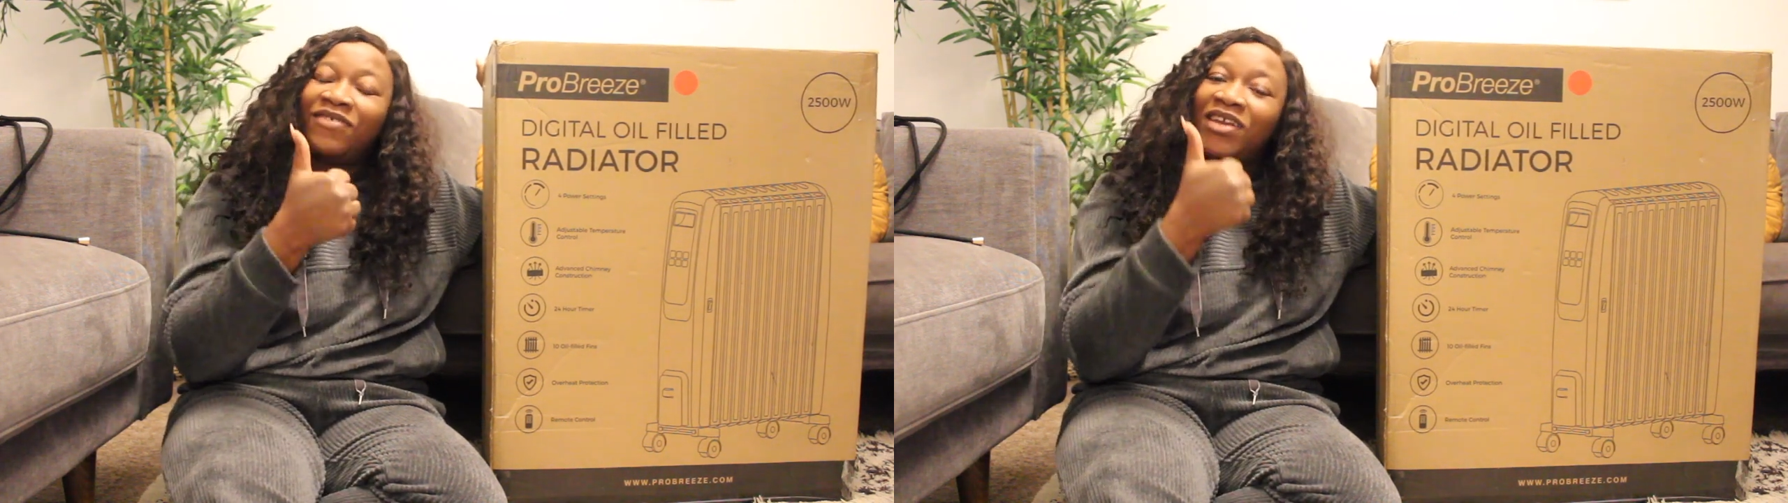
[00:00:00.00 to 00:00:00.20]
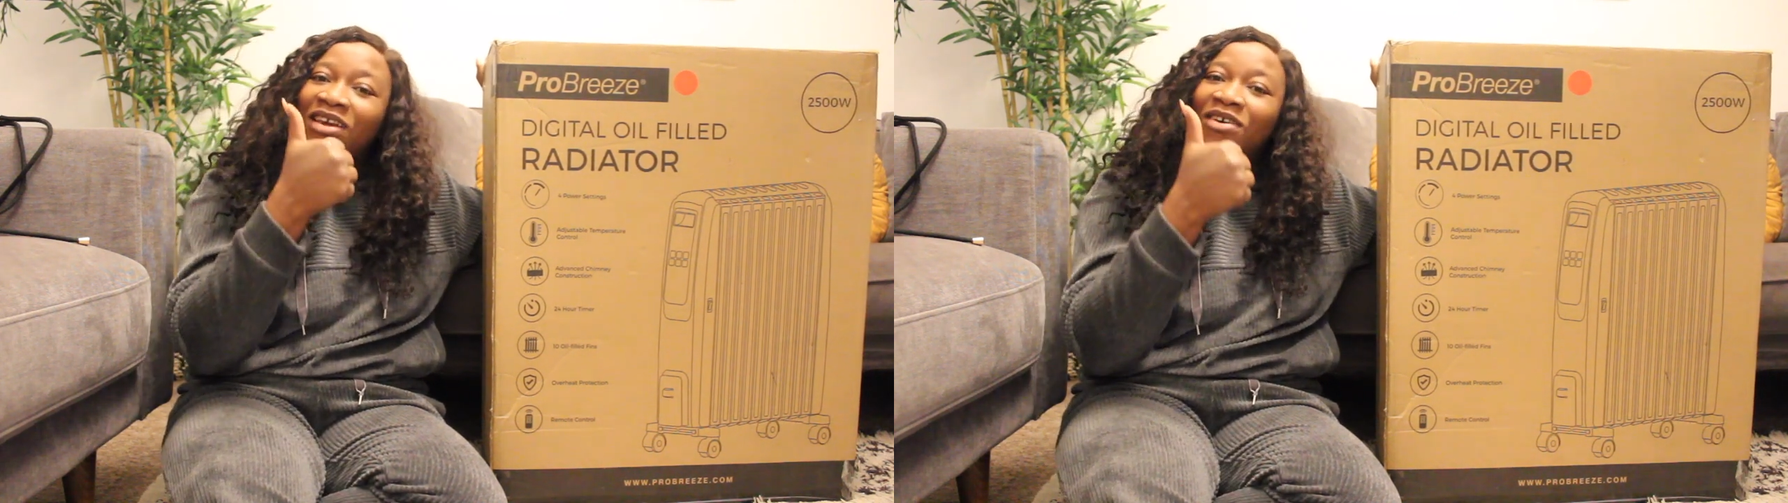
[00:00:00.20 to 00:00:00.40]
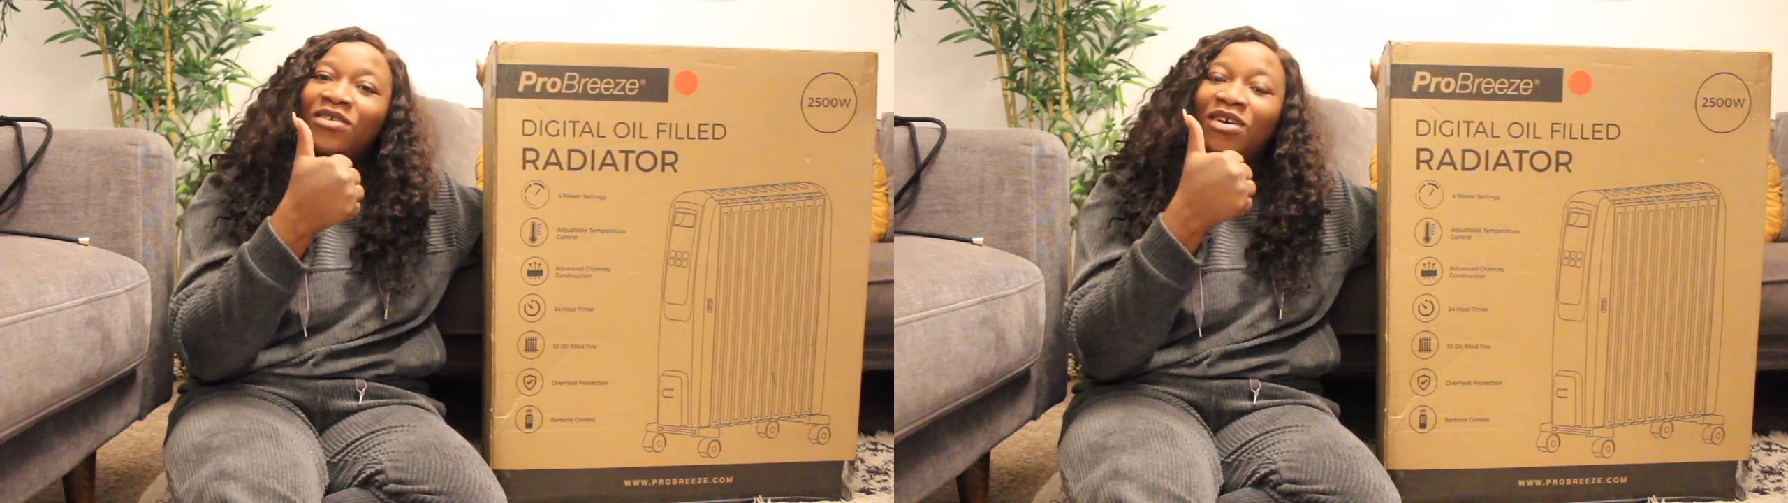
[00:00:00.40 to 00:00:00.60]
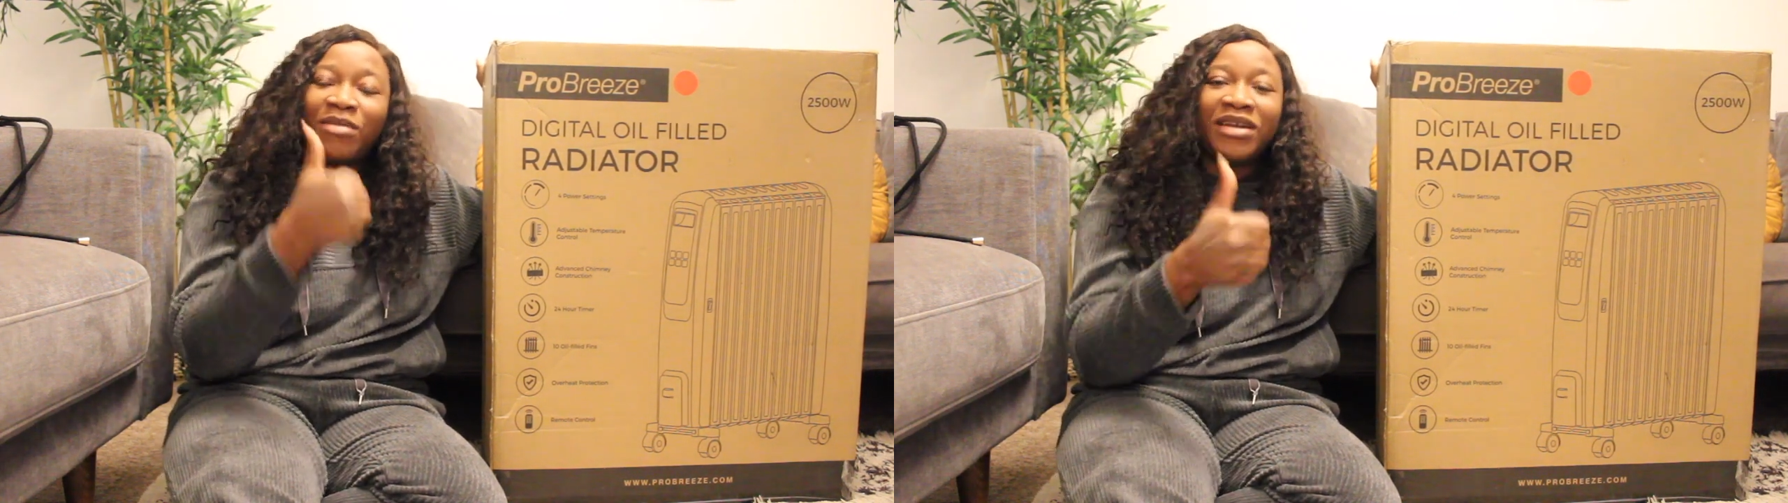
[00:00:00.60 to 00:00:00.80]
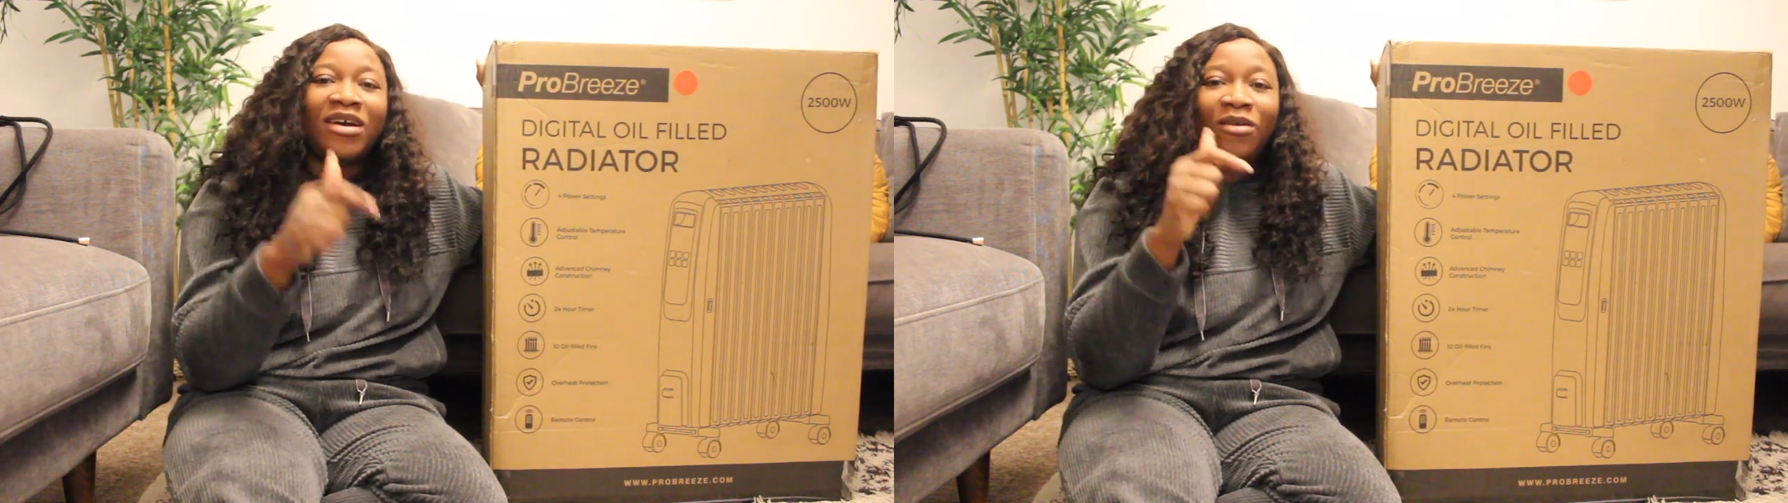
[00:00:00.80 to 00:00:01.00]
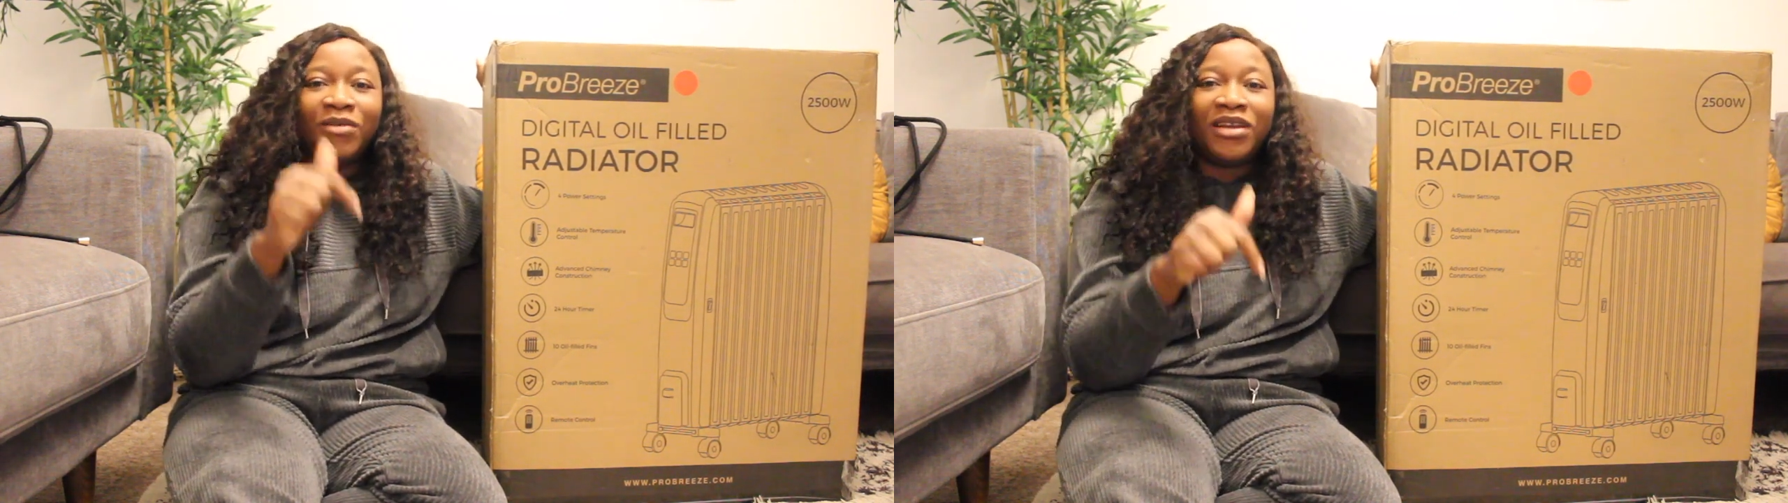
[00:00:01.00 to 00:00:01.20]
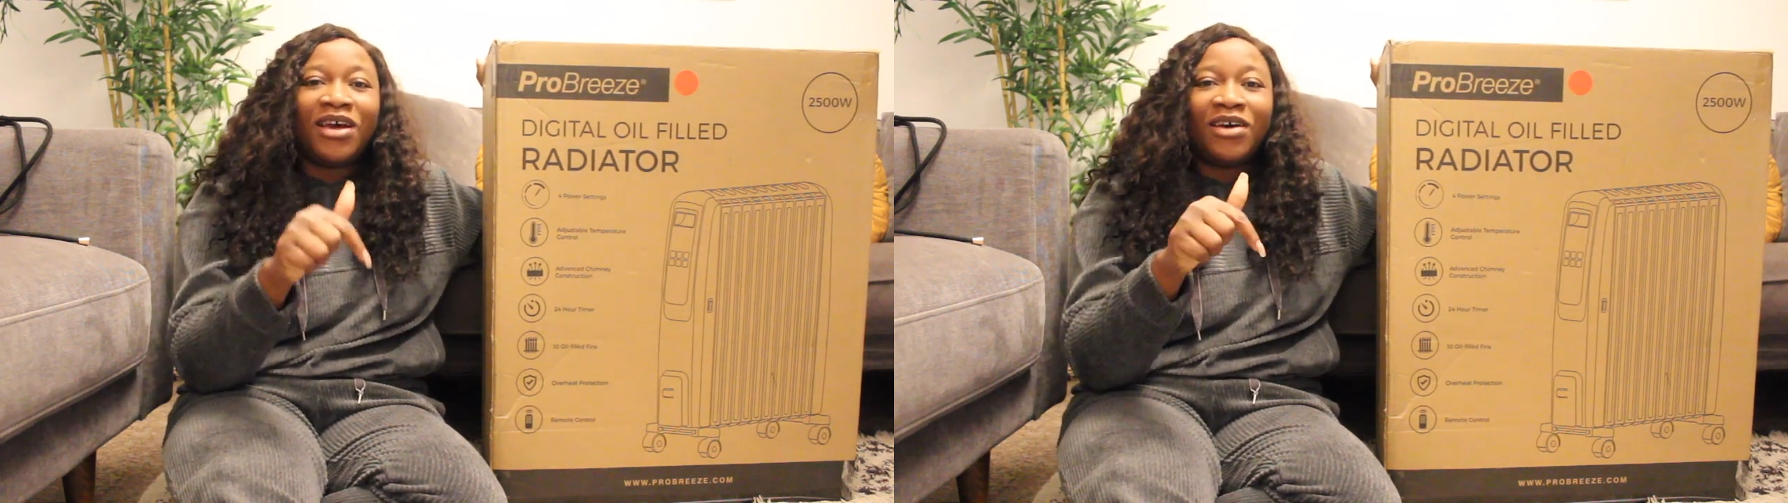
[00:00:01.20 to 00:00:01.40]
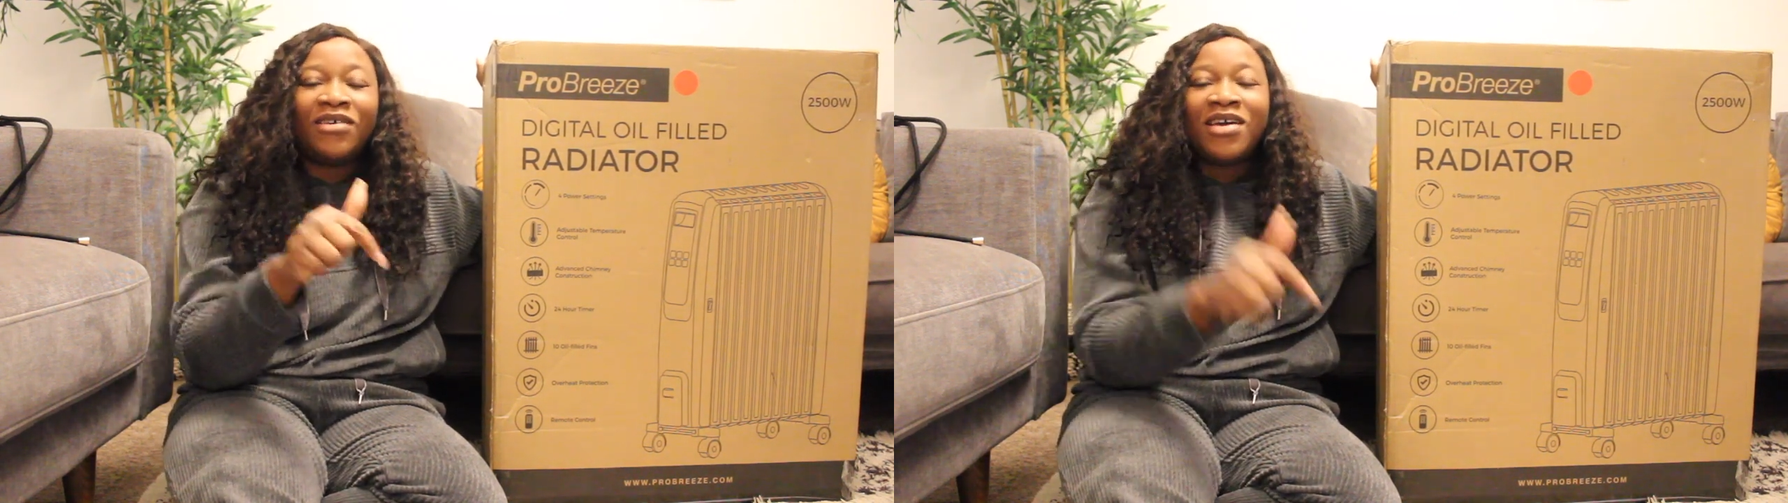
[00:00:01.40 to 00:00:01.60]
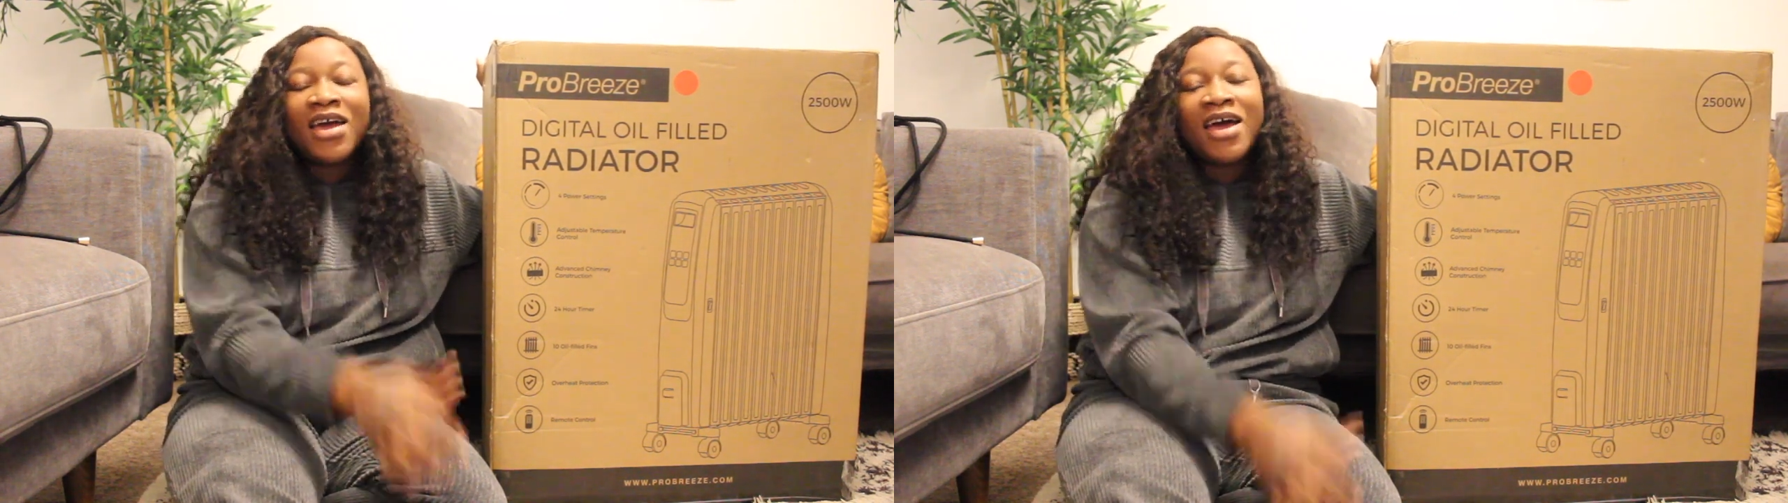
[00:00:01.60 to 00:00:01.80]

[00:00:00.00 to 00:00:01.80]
video comment down below